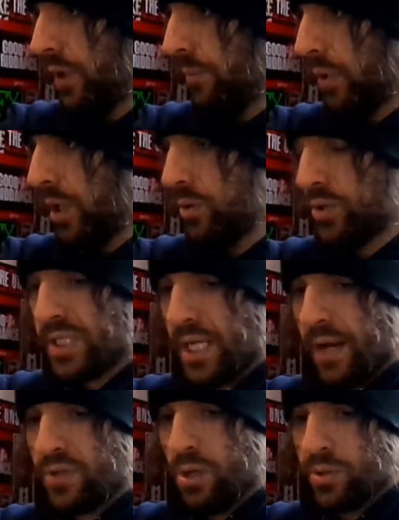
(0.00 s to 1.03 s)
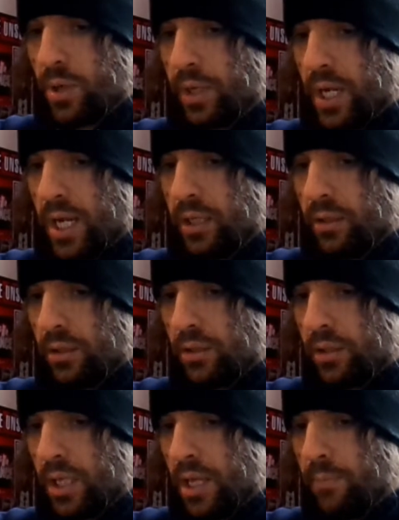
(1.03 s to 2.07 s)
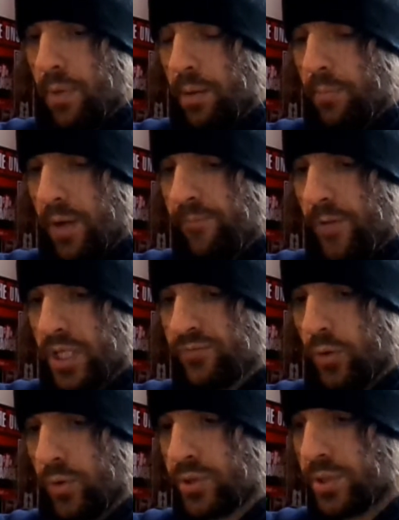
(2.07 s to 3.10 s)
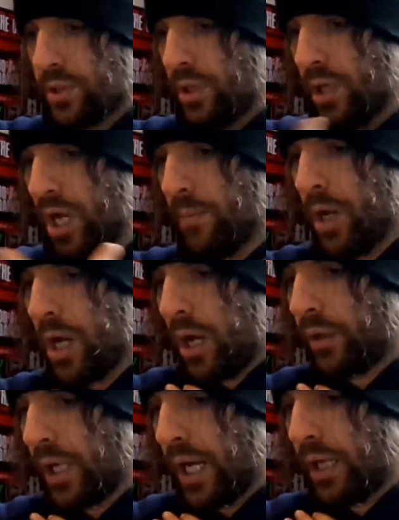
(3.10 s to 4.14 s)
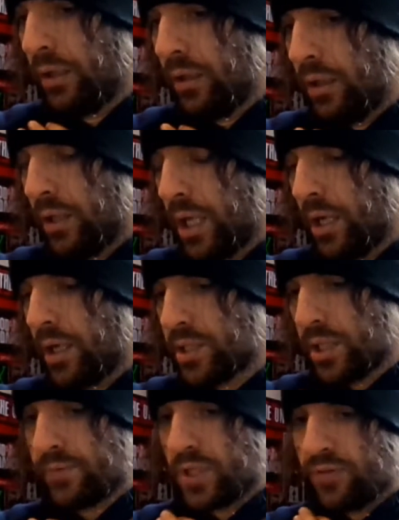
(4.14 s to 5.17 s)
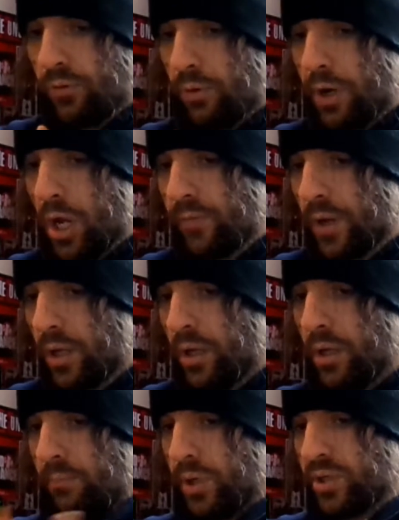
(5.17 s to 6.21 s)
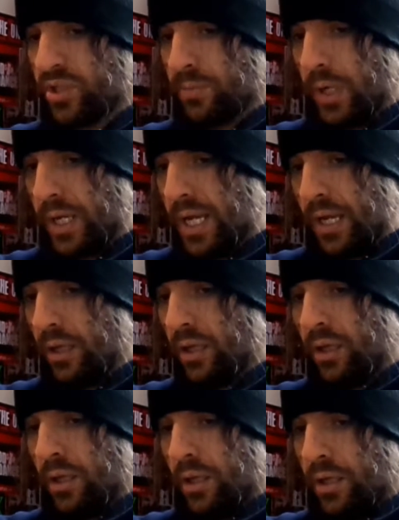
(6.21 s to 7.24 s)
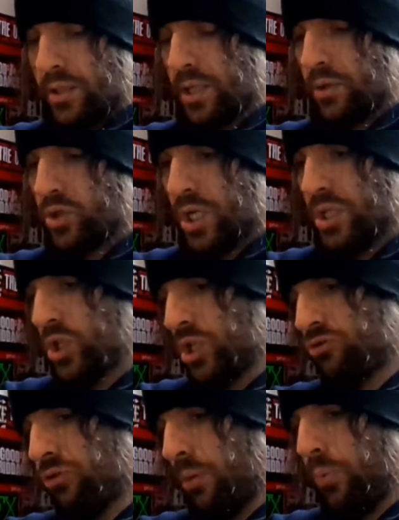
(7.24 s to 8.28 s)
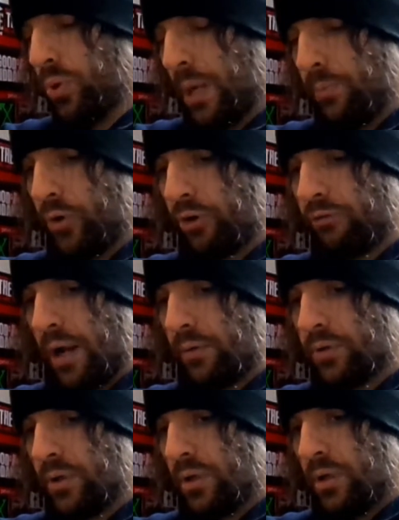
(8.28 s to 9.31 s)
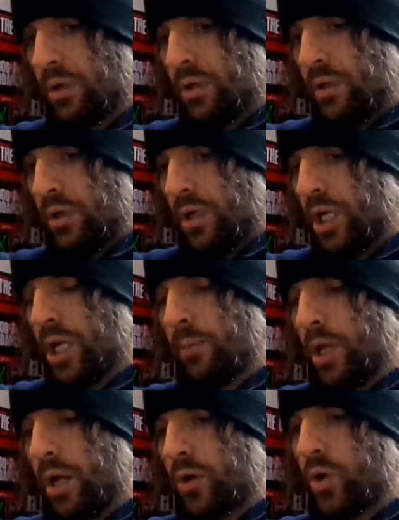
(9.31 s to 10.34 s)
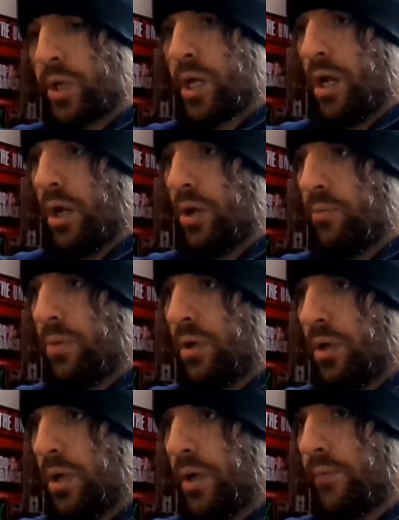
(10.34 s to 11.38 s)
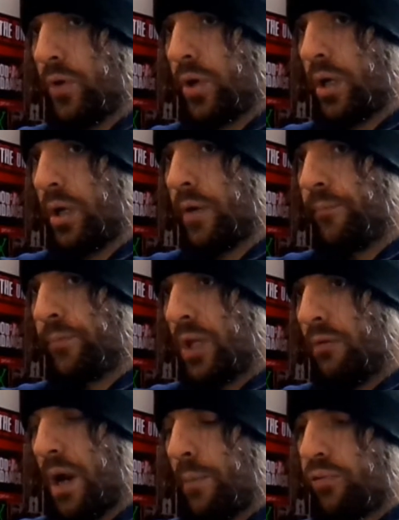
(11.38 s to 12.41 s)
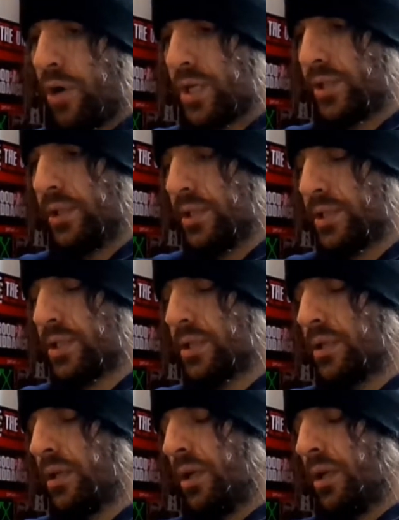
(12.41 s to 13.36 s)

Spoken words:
who's to say if she was okay? Yeah, my first thoughts, am I okay? Yeah, because I've just fallen over because of my ear. So she's just crumpled up on the ground. And I'm like, I've got to get home. I've got to wrap presents.